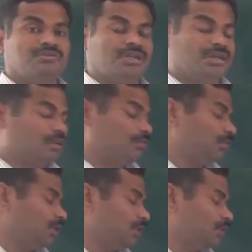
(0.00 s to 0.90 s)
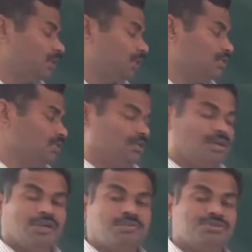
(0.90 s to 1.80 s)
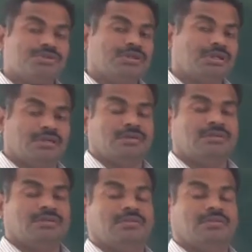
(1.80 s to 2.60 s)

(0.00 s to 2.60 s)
that combine each other diffusion current.